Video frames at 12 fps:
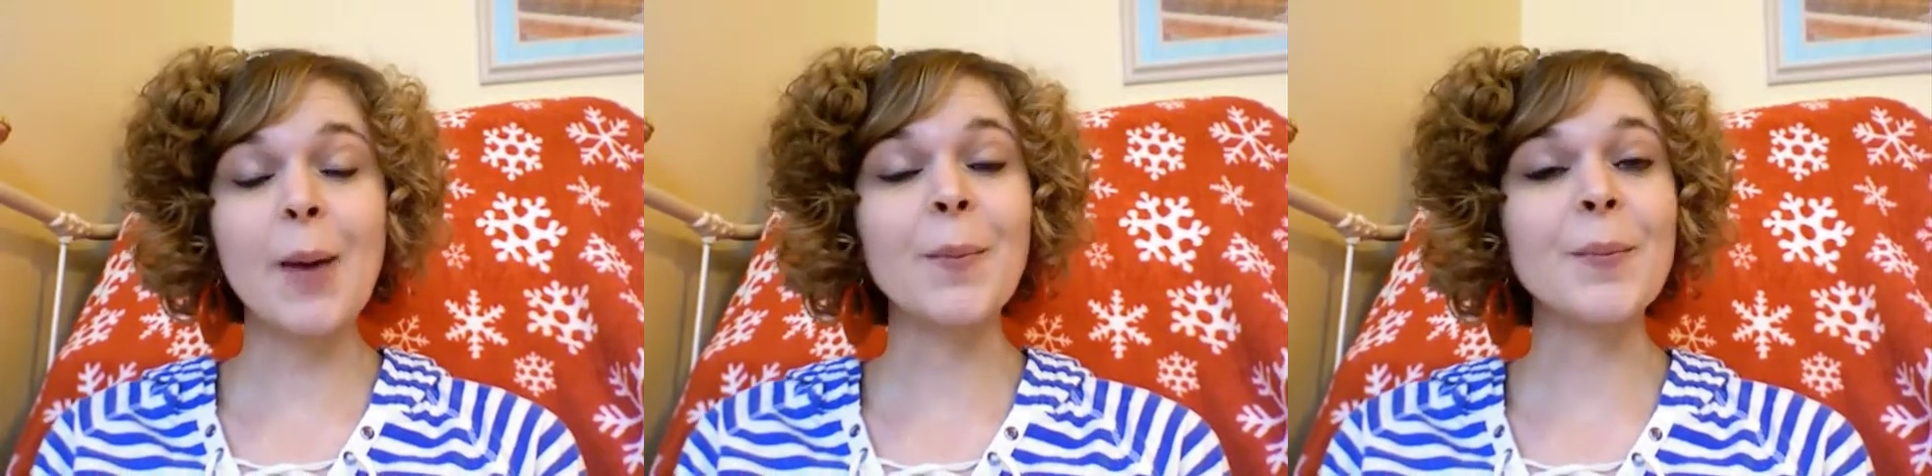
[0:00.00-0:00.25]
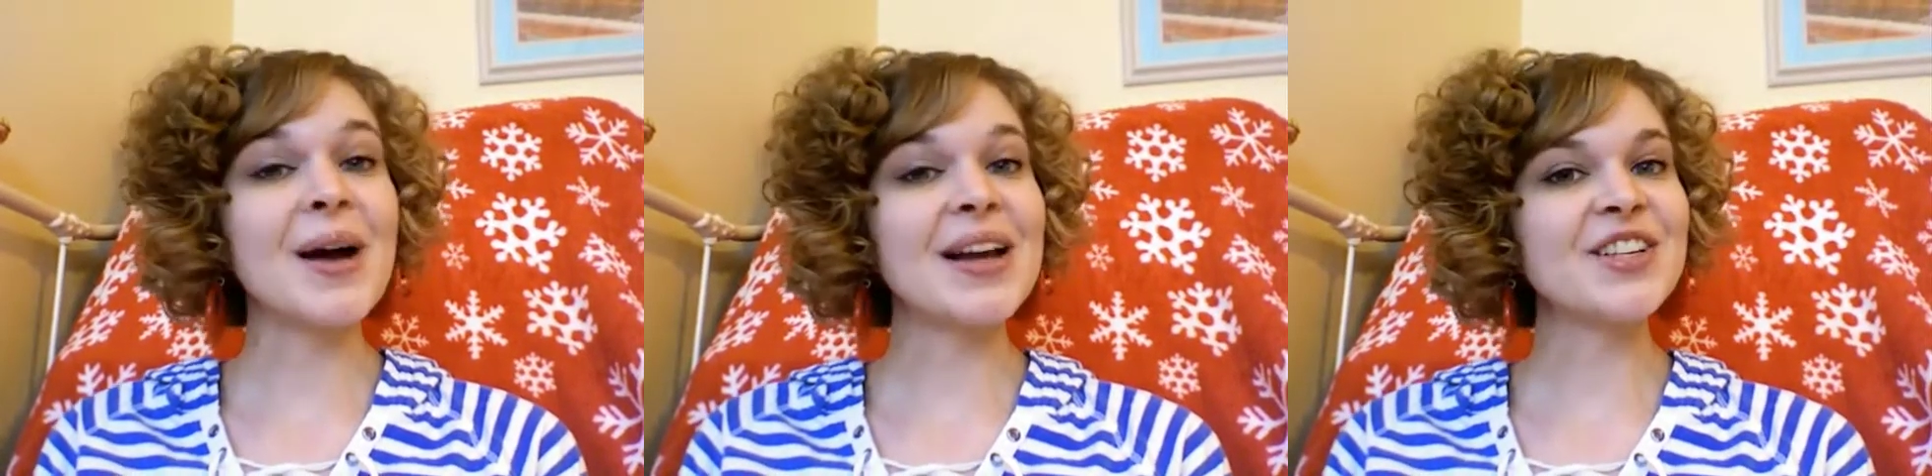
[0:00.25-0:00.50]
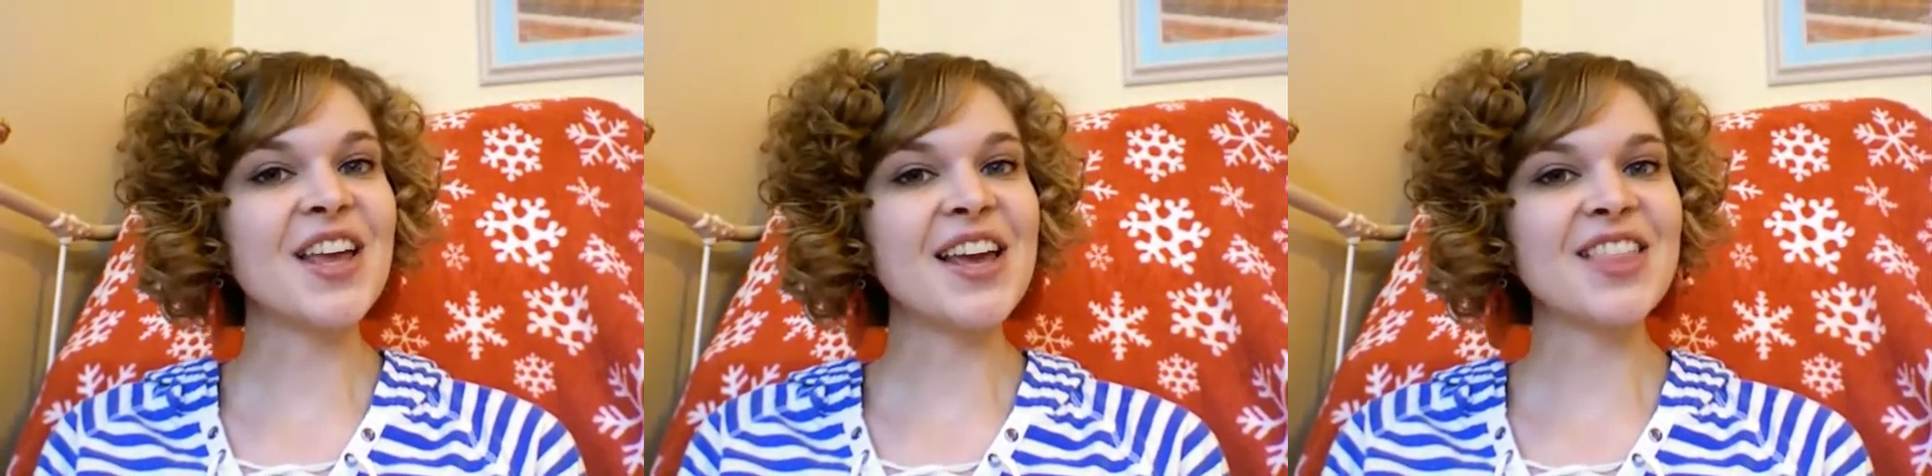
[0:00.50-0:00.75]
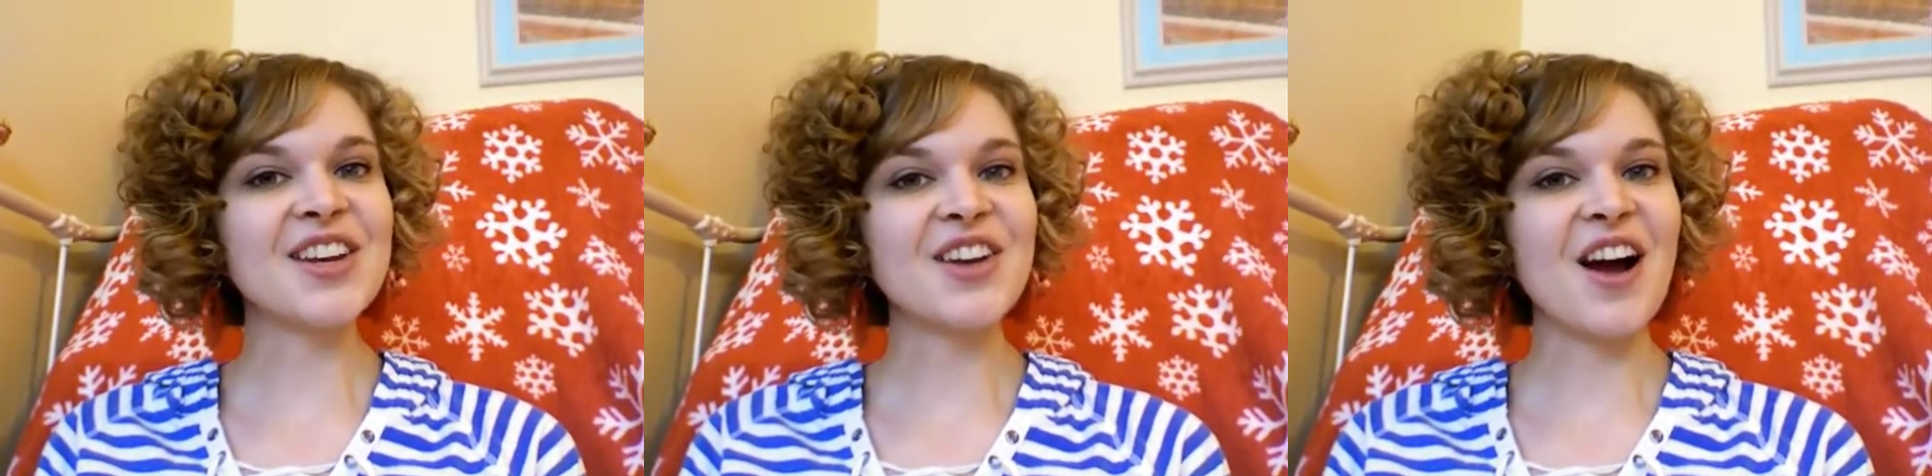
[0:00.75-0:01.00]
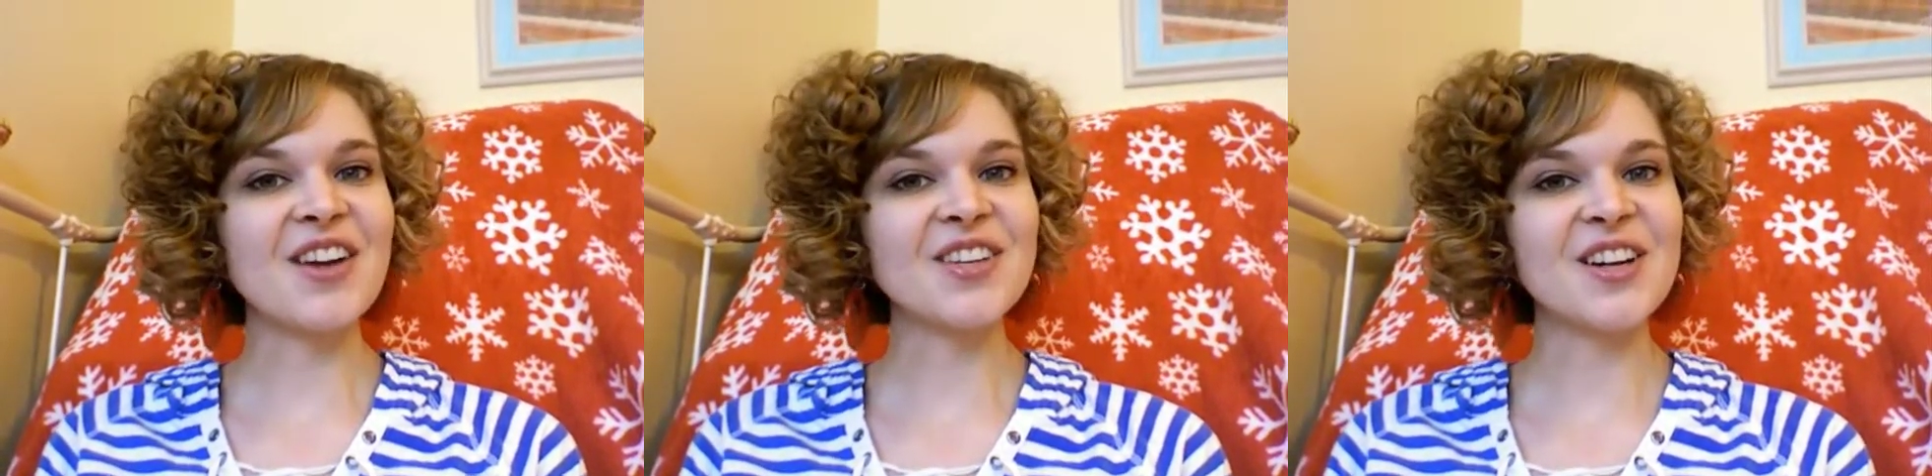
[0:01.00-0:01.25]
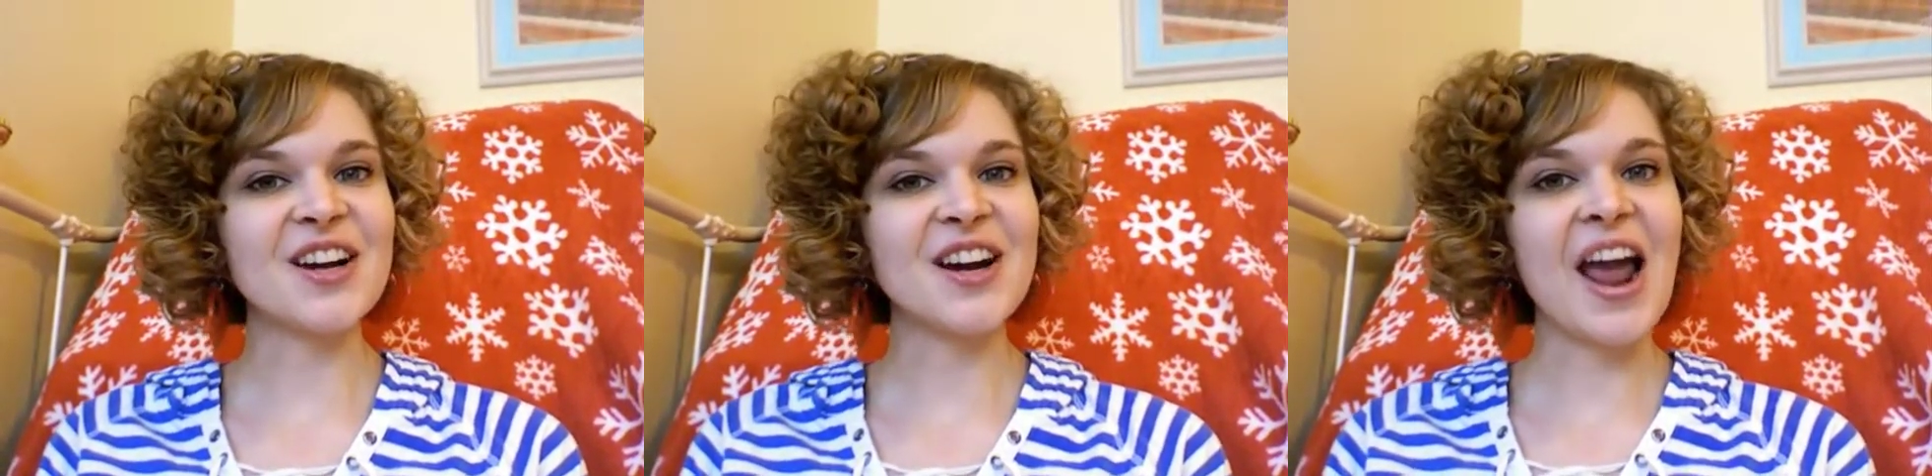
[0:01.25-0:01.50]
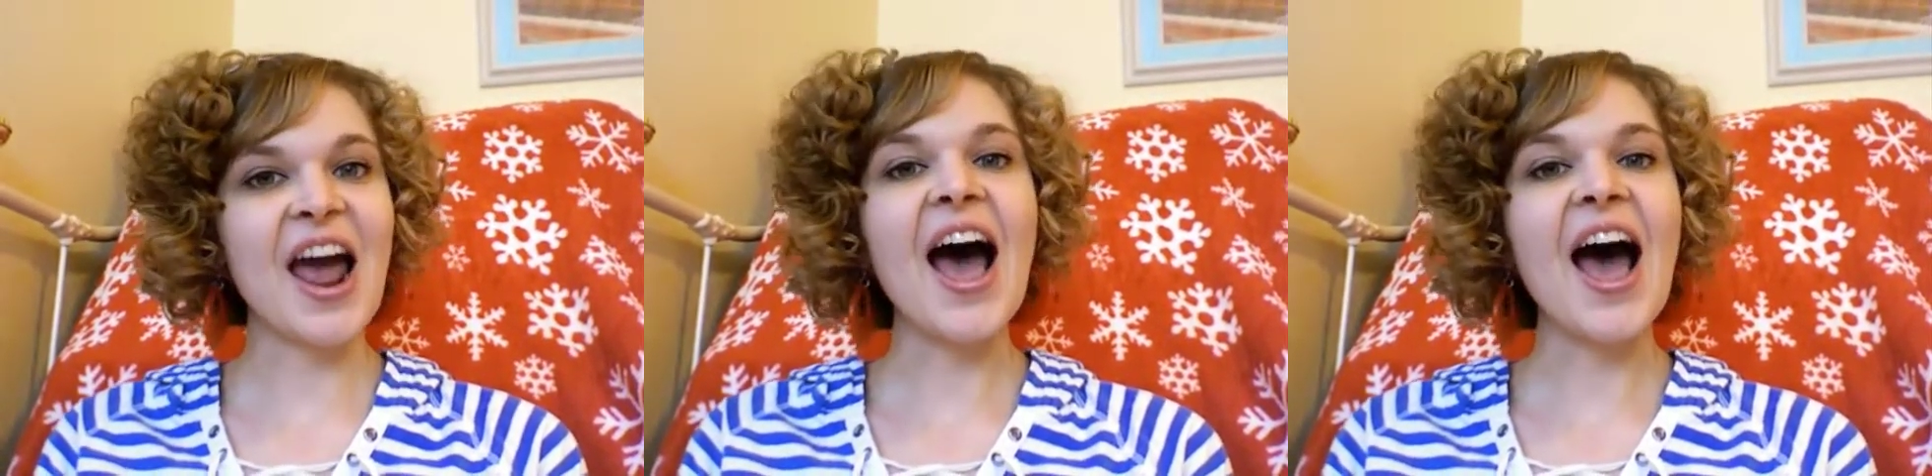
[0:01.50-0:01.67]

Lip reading: Much like the doctor,